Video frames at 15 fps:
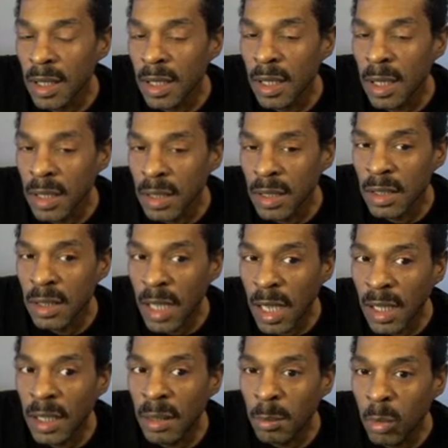it's
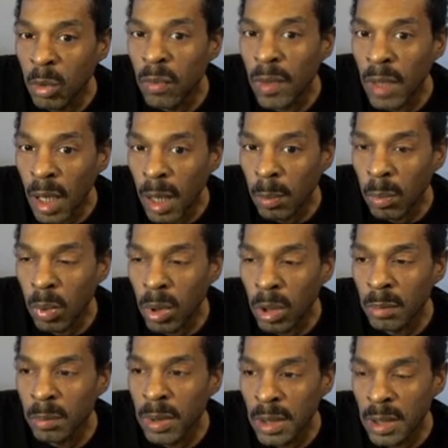steadily moving upward,
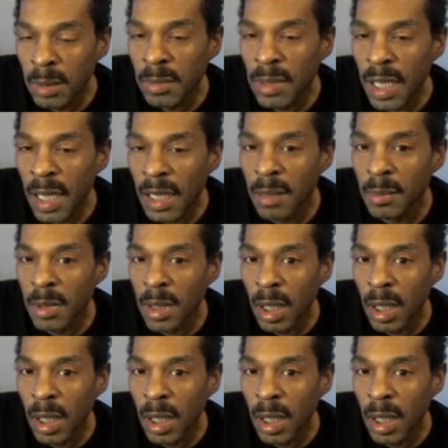but sometimes